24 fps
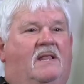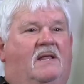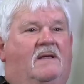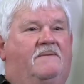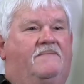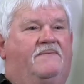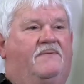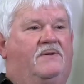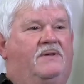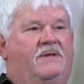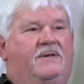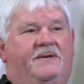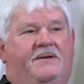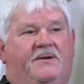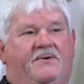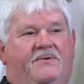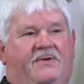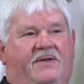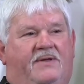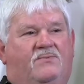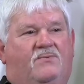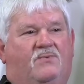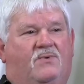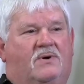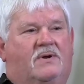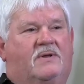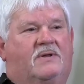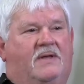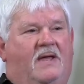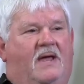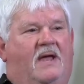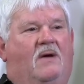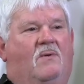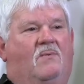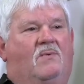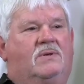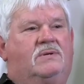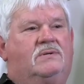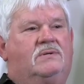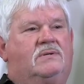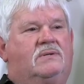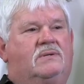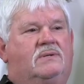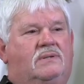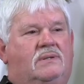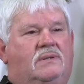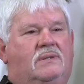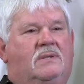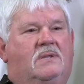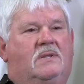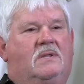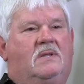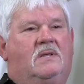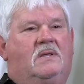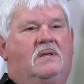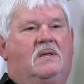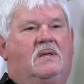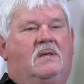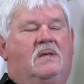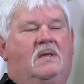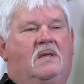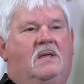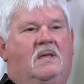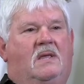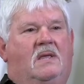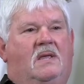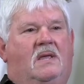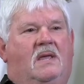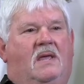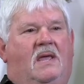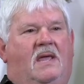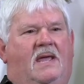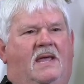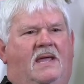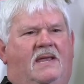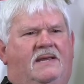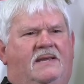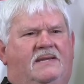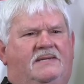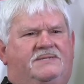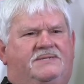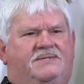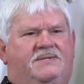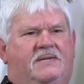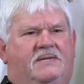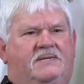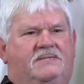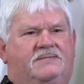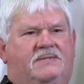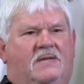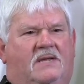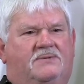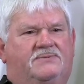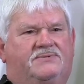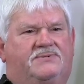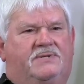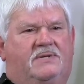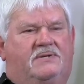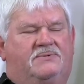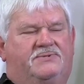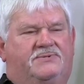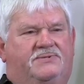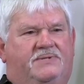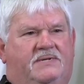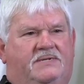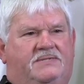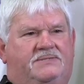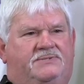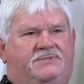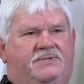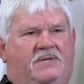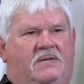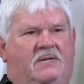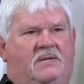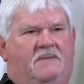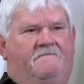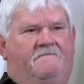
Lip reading: I'd like for you to go ahead and work that one. And he says, also says,